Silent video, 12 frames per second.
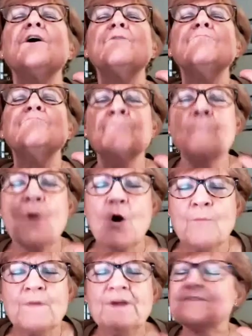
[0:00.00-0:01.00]

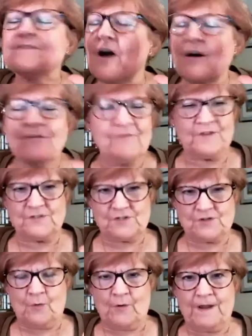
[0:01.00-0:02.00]
moment of the
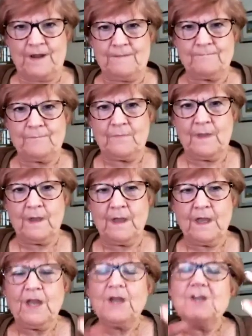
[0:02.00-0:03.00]
story.
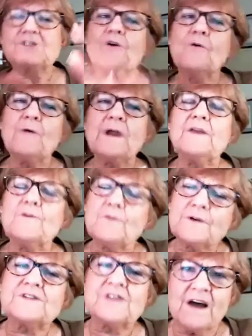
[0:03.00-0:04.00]
So in
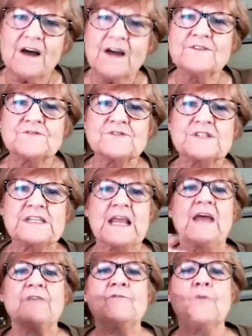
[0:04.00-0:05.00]
order to
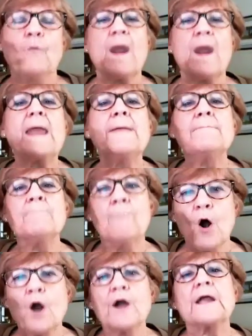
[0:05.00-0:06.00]
understand the way
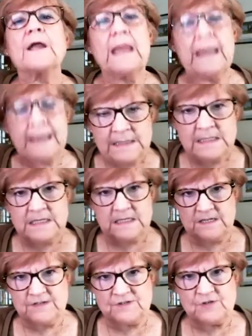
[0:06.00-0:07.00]
Mark ended
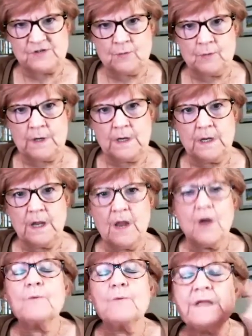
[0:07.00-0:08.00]
his story,
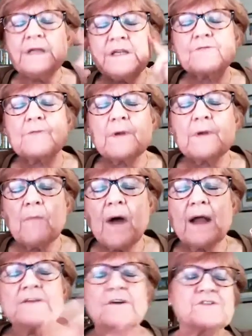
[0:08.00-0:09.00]
we need to
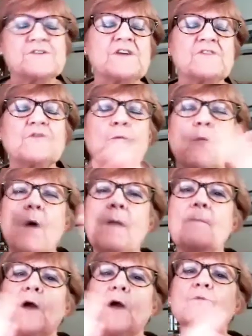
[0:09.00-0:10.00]
remind ourselves of what
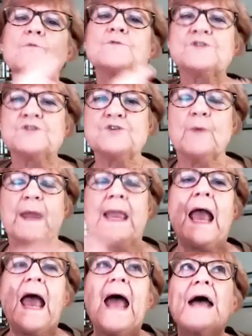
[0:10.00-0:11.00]
Mark was doing
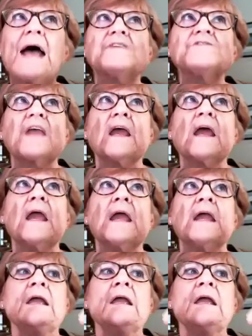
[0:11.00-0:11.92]
as a